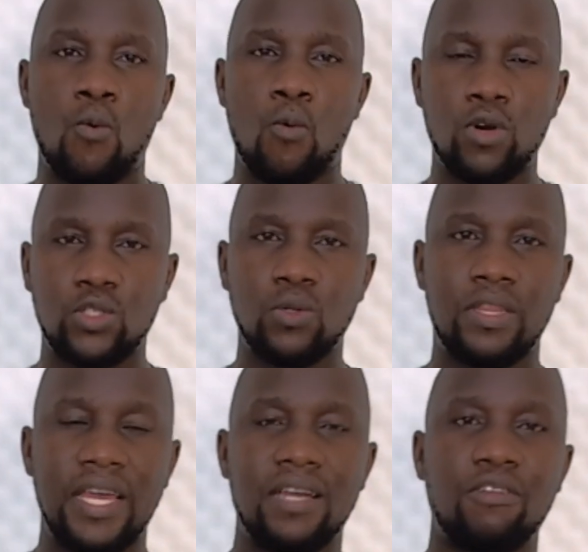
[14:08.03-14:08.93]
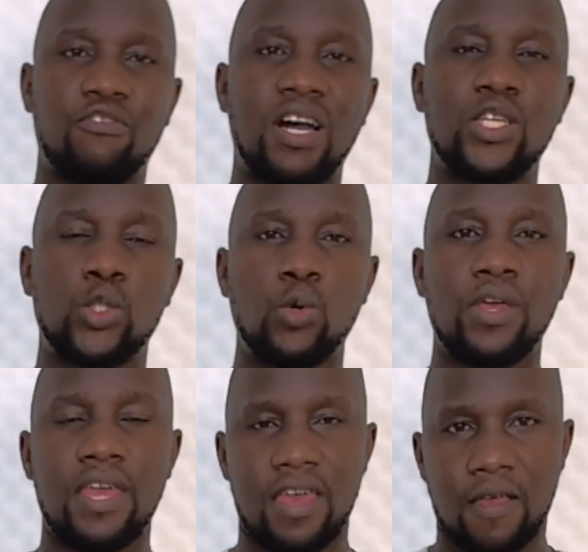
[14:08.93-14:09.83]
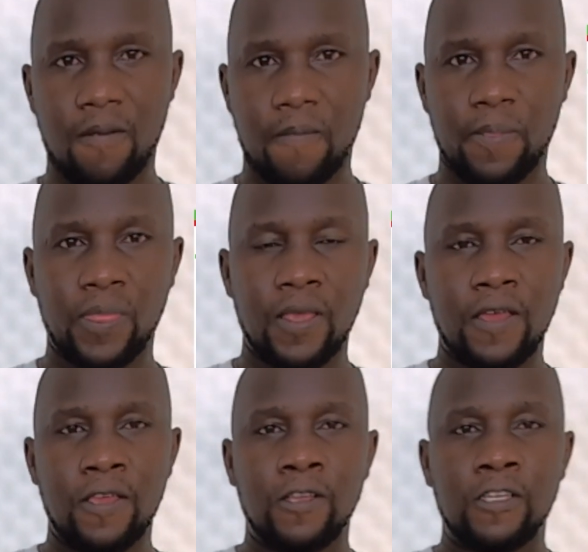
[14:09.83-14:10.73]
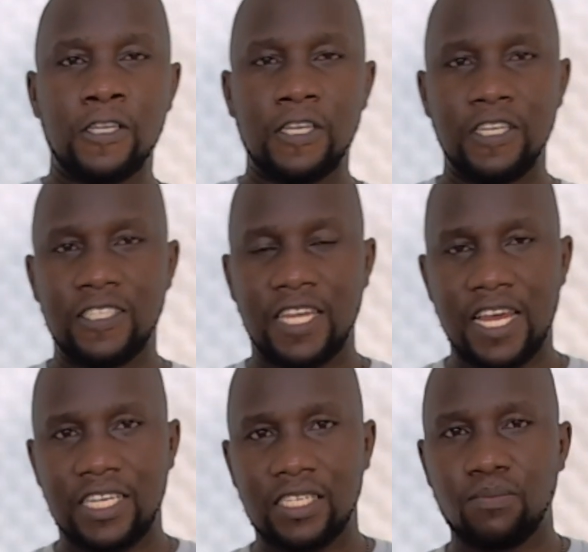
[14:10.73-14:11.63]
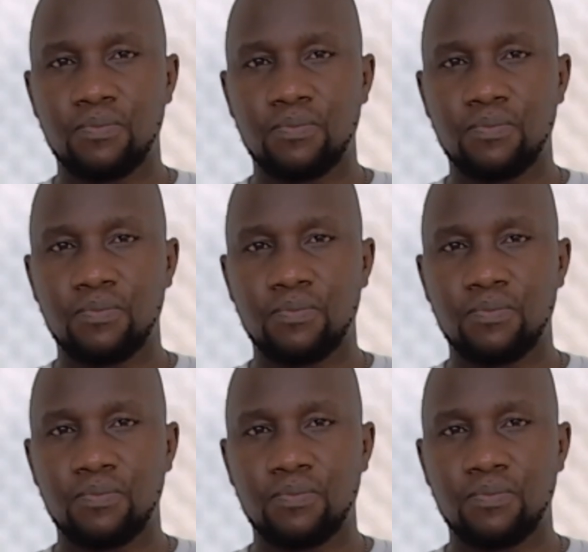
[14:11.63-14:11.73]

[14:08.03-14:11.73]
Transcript: What do they refer to here? Is that